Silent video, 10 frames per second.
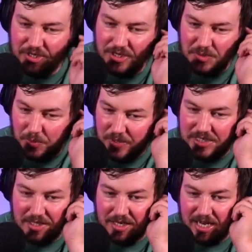because we
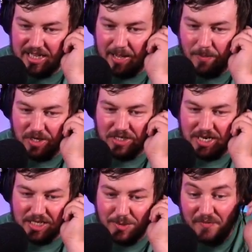recently got that Bleach
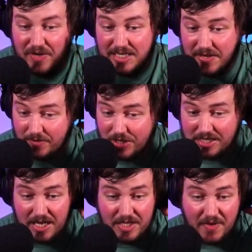announcement. If you guys haven't checked
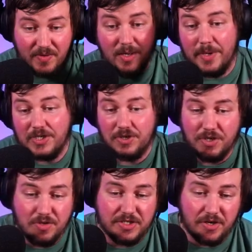out that video, make sure to
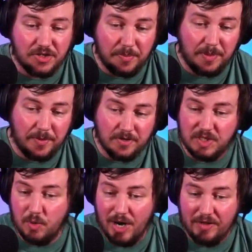do so. It should be posted
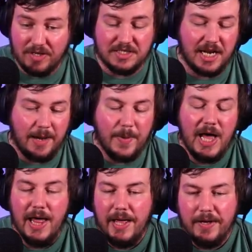around this time,
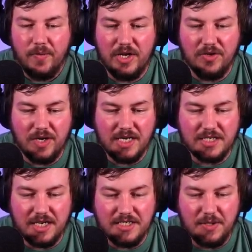letting you guys kind of see